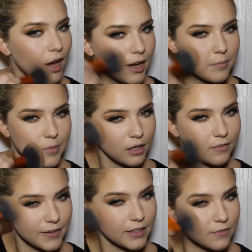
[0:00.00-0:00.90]
I am not a
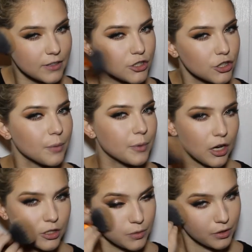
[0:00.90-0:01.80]
fan of a sharp
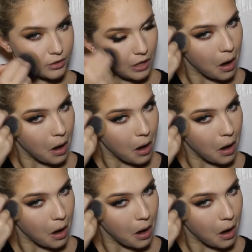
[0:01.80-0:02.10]
contour.